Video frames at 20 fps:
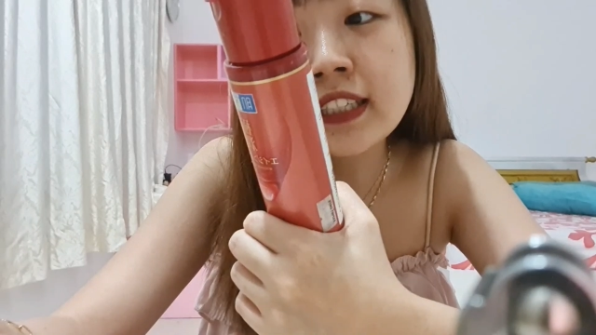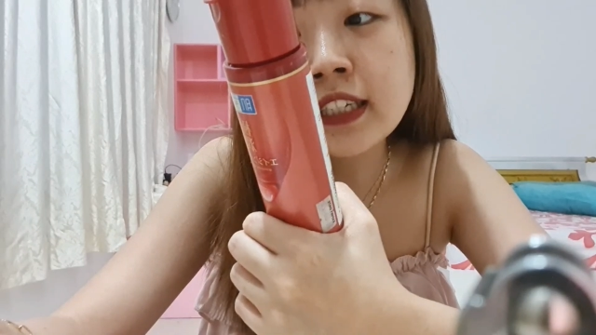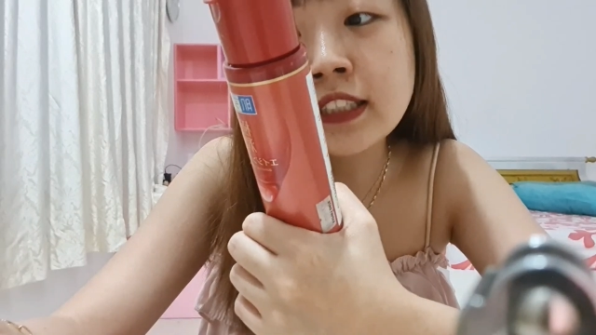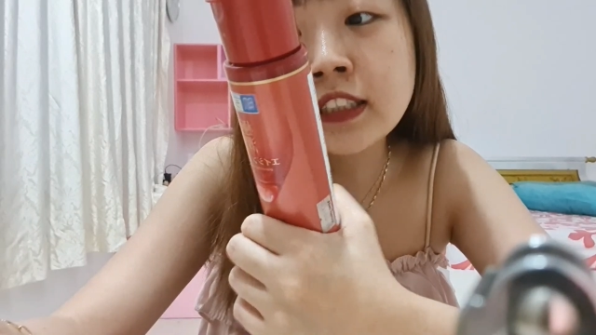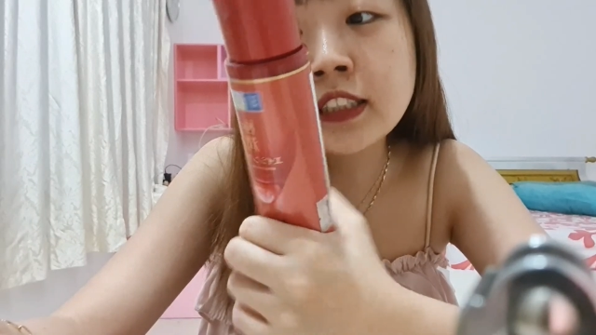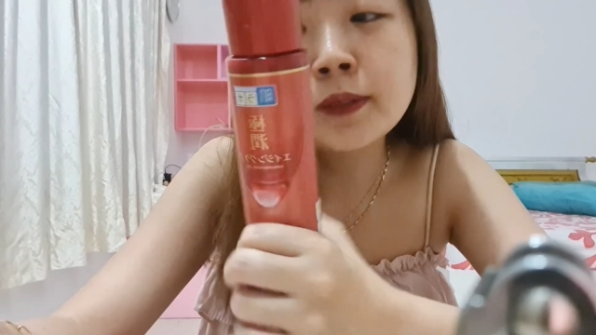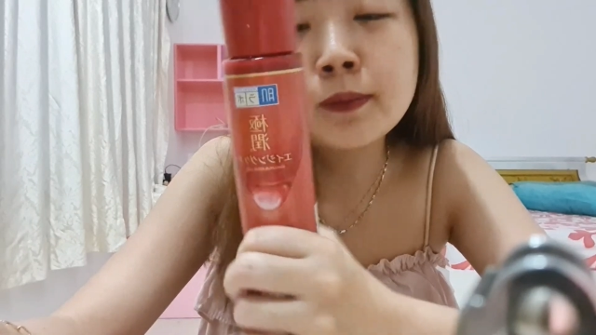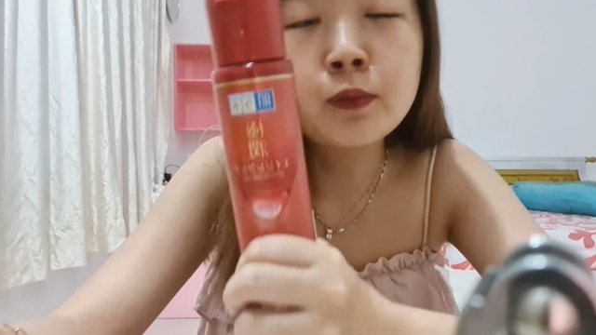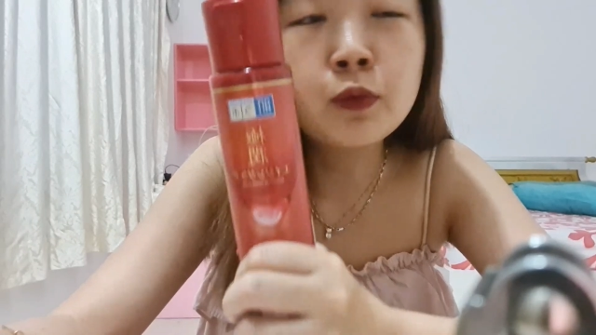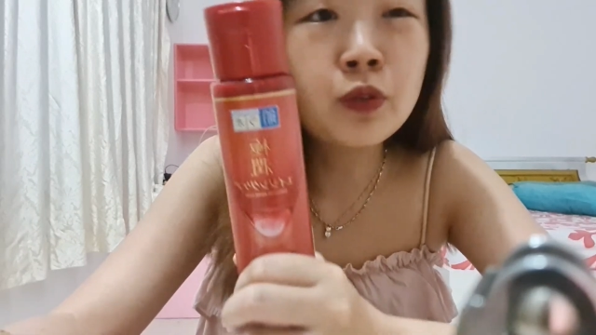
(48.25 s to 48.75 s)

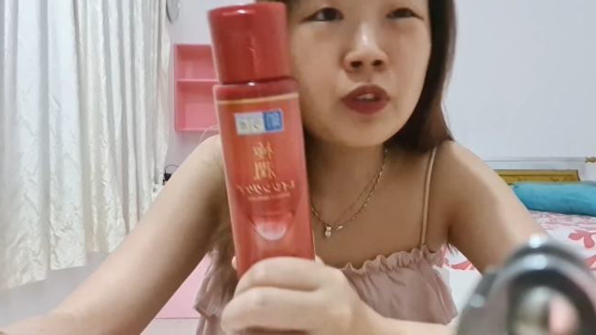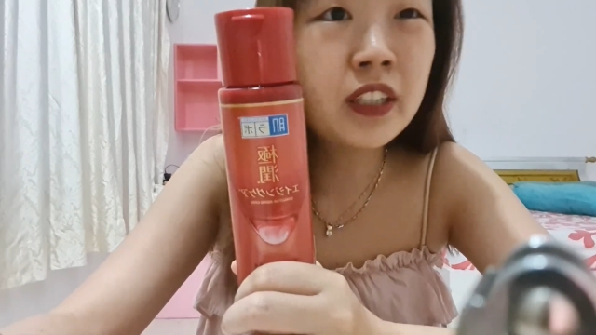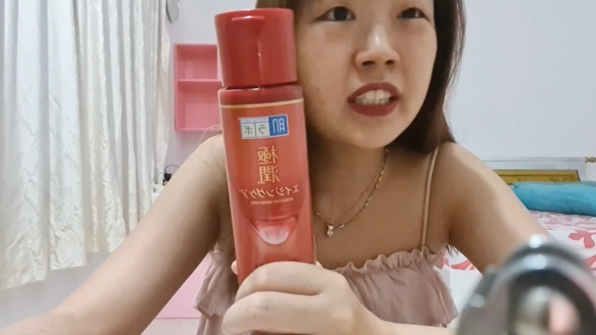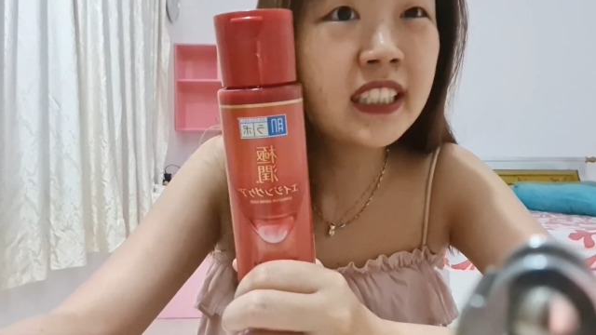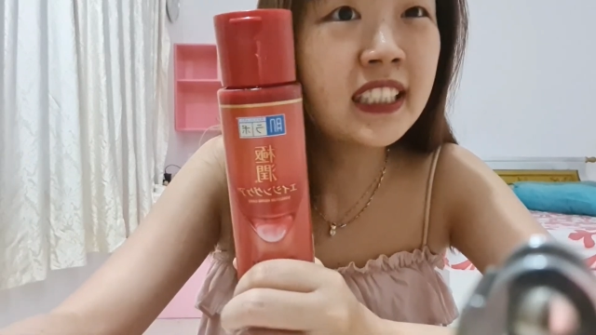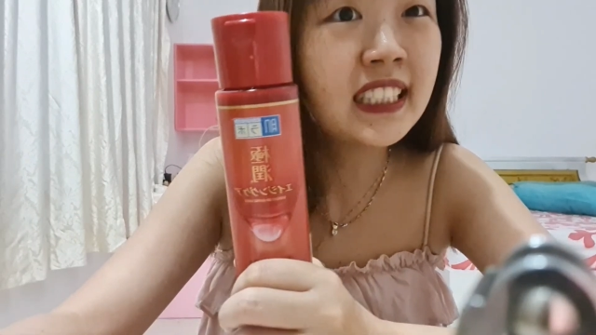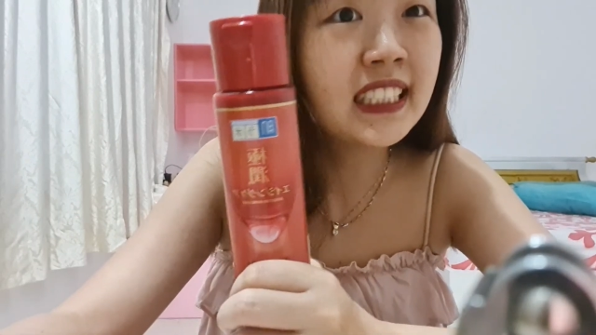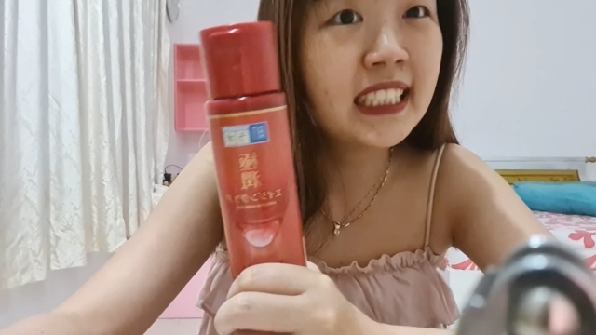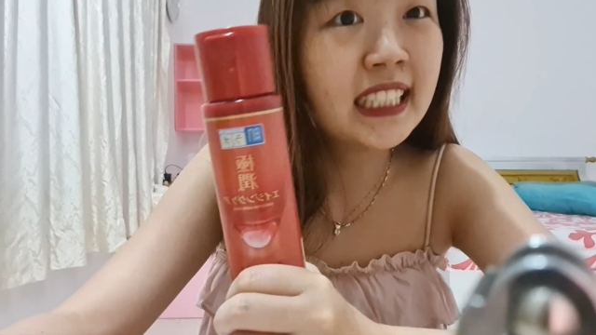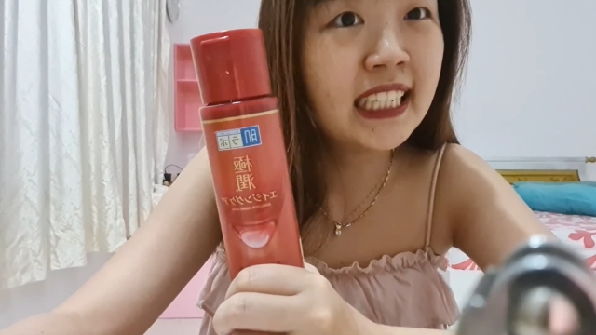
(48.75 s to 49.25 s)
and
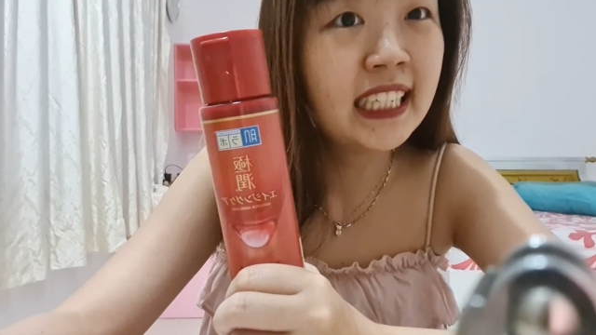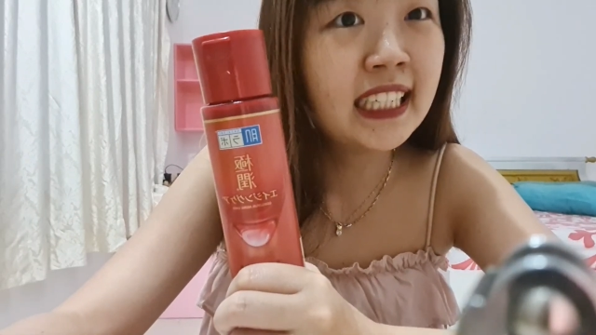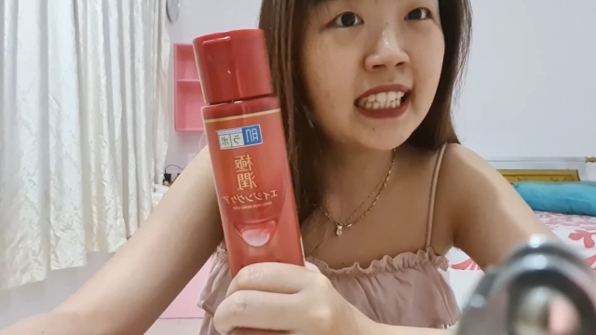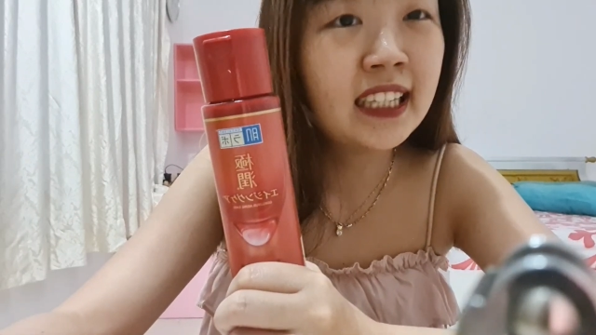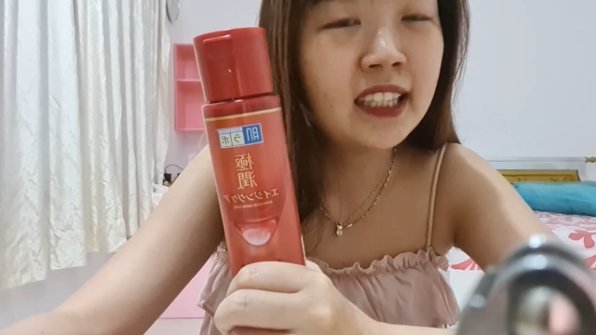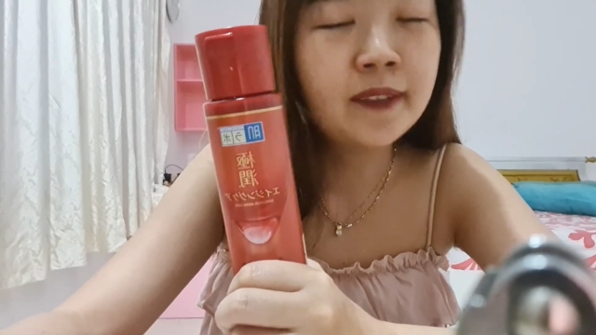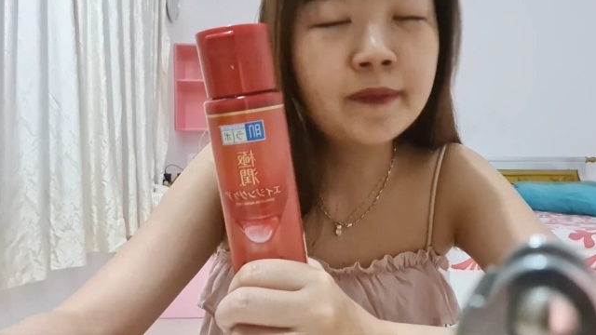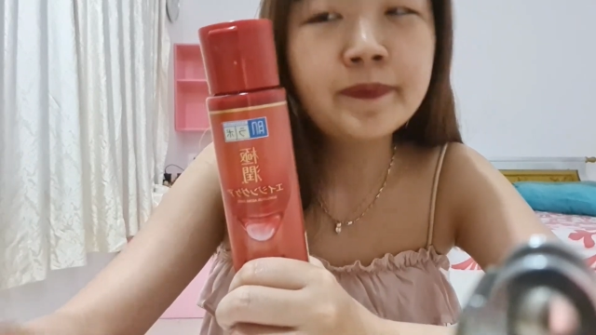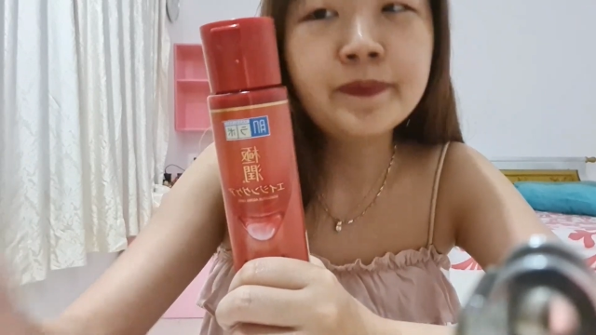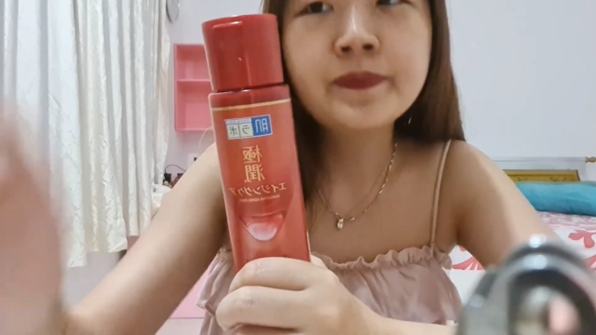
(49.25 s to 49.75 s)
smoother
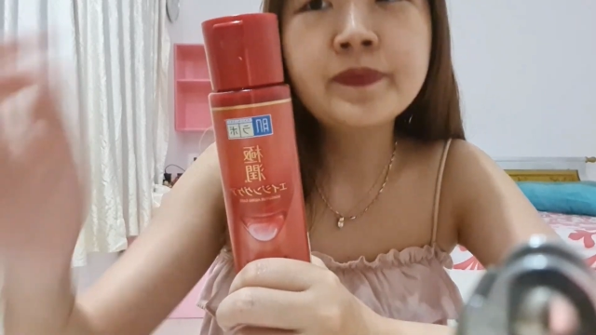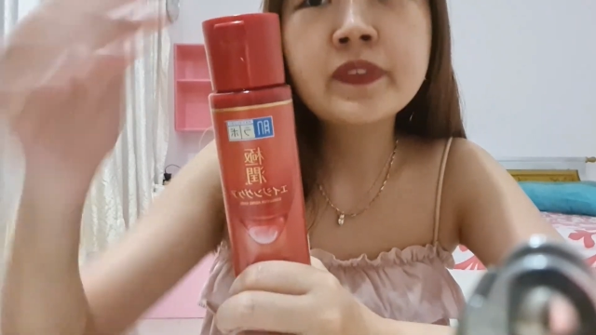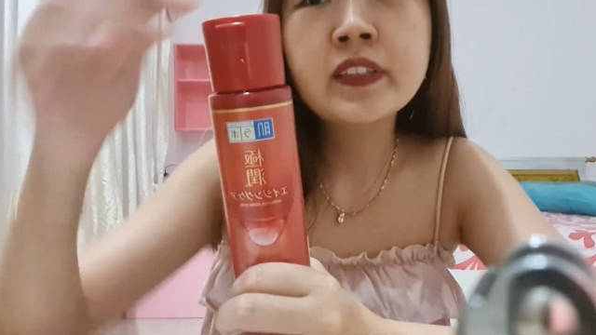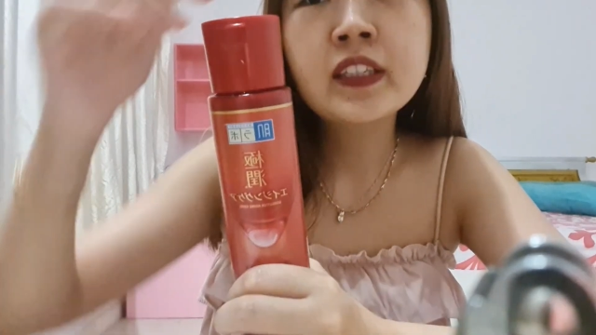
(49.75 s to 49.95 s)
skin.